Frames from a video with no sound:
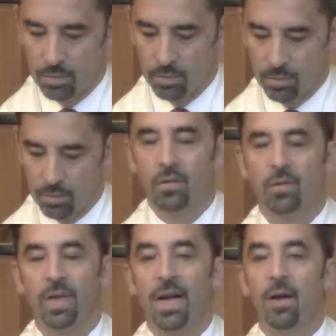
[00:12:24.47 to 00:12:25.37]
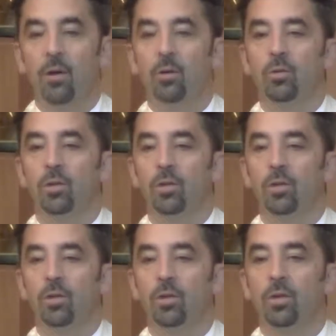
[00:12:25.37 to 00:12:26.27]
The sound of
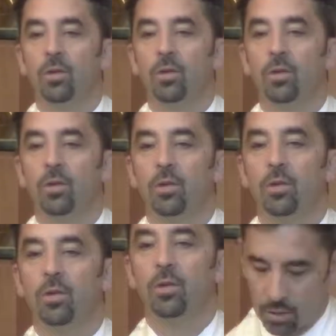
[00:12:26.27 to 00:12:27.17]
urgency.